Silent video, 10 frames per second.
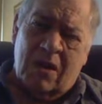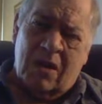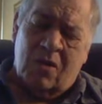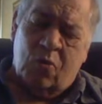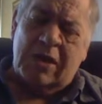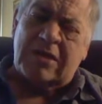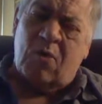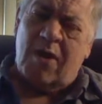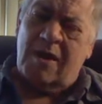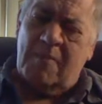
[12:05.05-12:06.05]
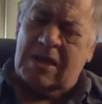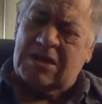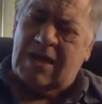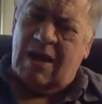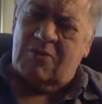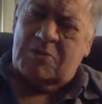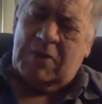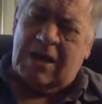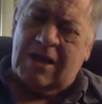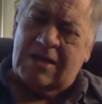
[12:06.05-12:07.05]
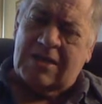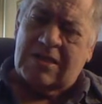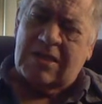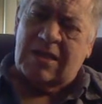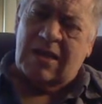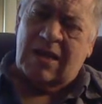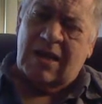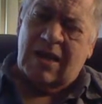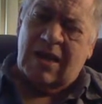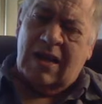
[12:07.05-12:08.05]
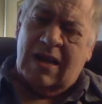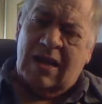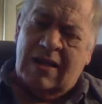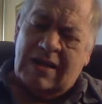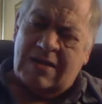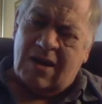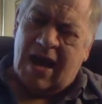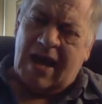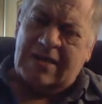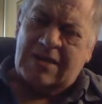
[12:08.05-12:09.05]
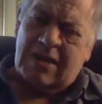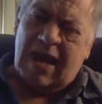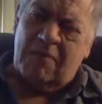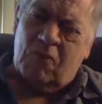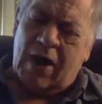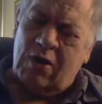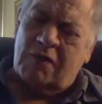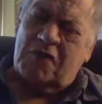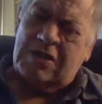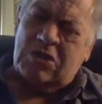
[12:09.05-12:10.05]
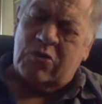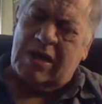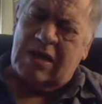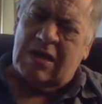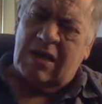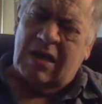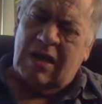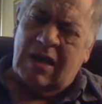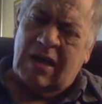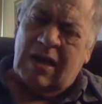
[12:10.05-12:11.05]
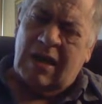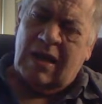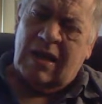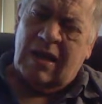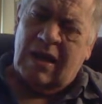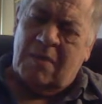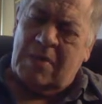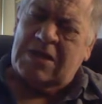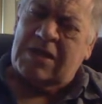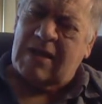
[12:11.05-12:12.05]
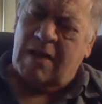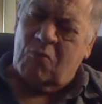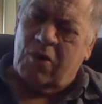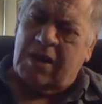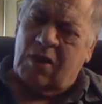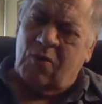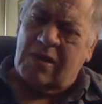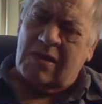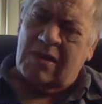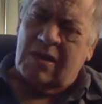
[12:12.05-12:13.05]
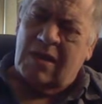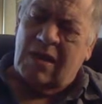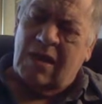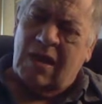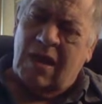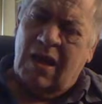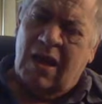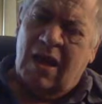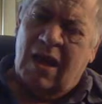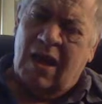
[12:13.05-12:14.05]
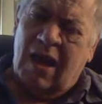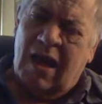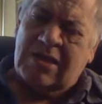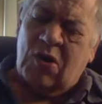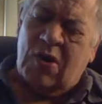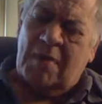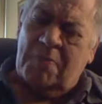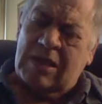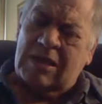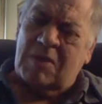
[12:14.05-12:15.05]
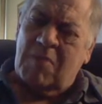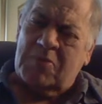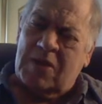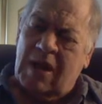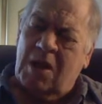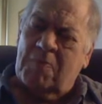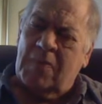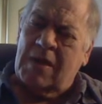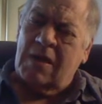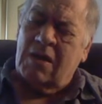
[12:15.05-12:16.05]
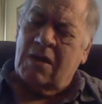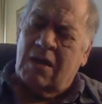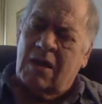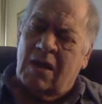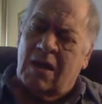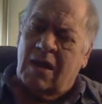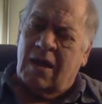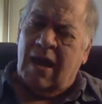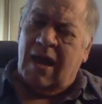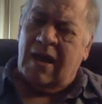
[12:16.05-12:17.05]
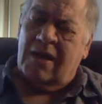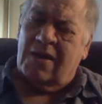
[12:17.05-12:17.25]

reason I wanted to mention that was because these are guys that came right off the street in a mission that I'm working with, and so I picked them up to help me, and